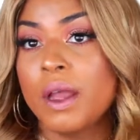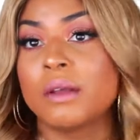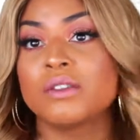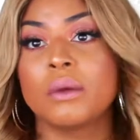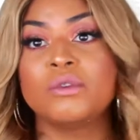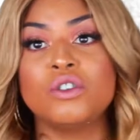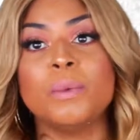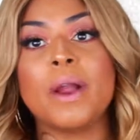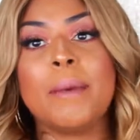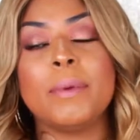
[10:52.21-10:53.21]
So I'm
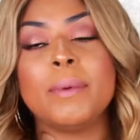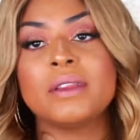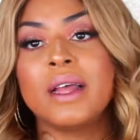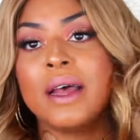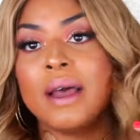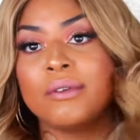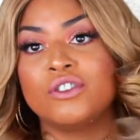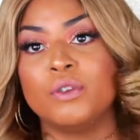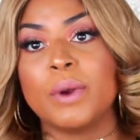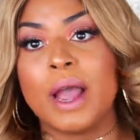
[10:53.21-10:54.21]
super happy about that. I
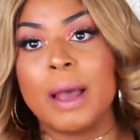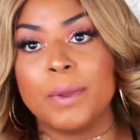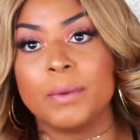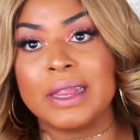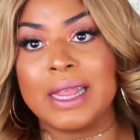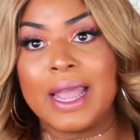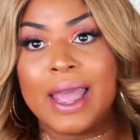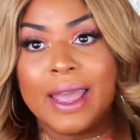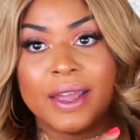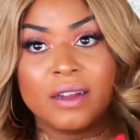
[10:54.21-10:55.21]
was super happy with the
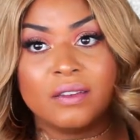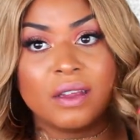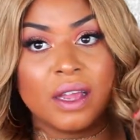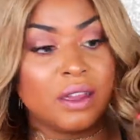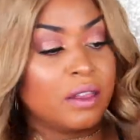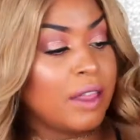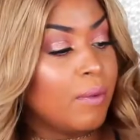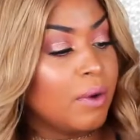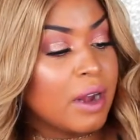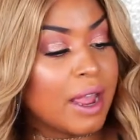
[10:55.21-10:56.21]
ends and that they
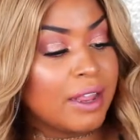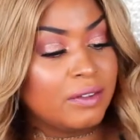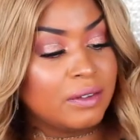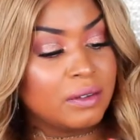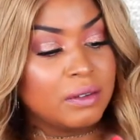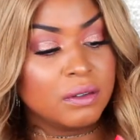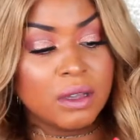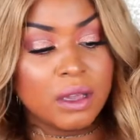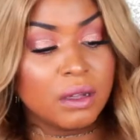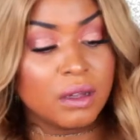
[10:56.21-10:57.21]
were nice
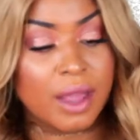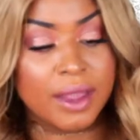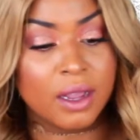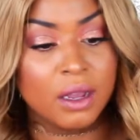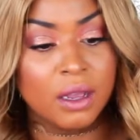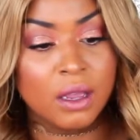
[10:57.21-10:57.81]
and like